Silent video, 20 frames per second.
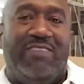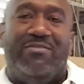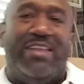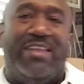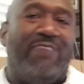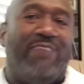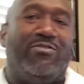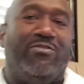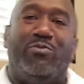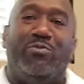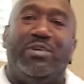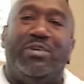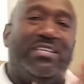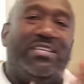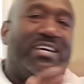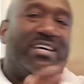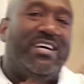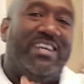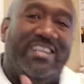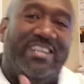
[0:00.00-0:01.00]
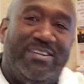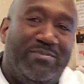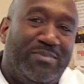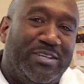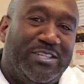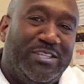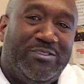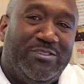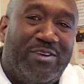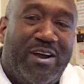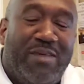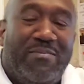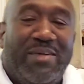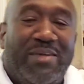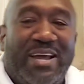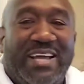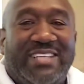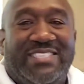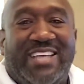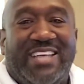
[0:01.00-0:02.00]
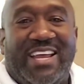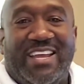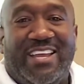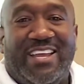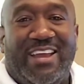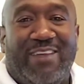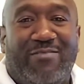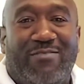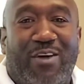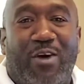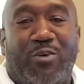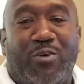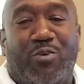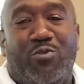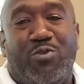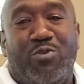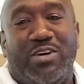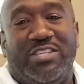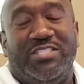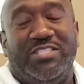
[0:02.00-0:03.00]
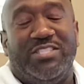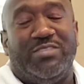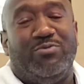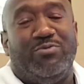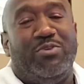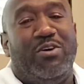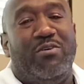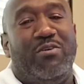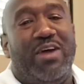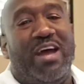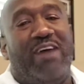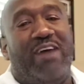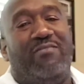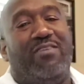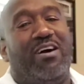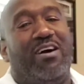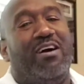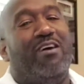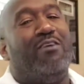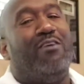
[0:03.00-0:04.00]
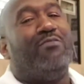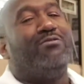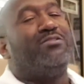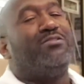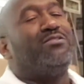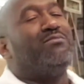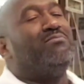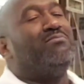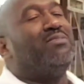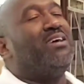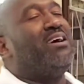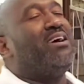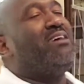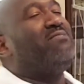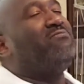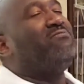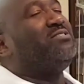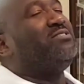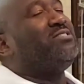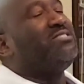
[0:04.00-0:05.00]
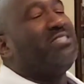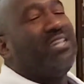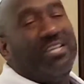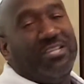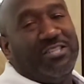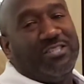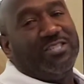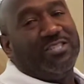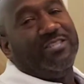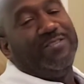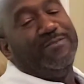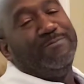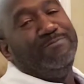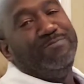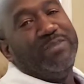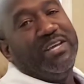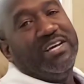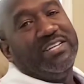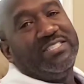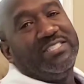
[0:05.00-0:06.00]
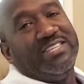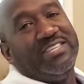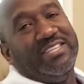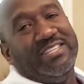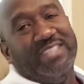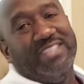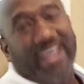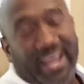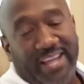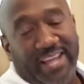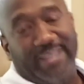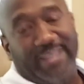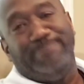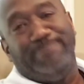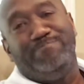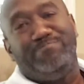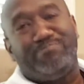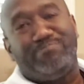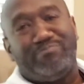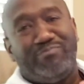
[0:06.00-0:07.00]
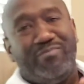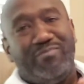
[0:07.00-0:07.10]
even after we done to be sure I'm taking care of all the questions. We're going to have an awesome conversation today.